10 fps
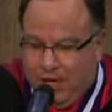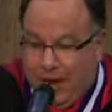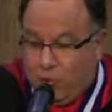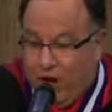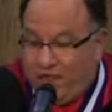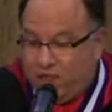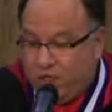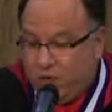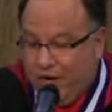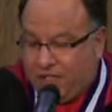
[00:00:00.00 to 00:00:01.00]
I'm grateful
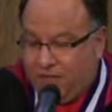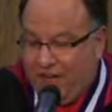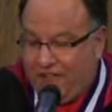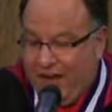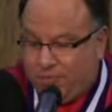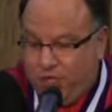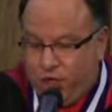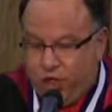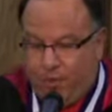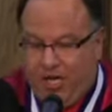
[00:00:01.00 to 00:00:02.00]
to the rest of my family who
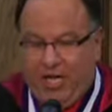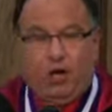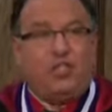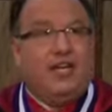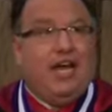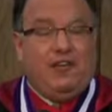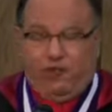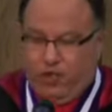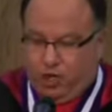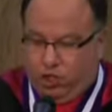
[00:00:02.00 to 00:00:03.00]
couldn't be here today
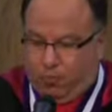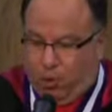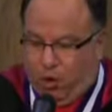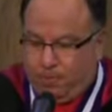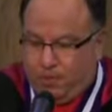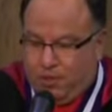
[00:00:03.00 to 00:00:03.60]
for their support.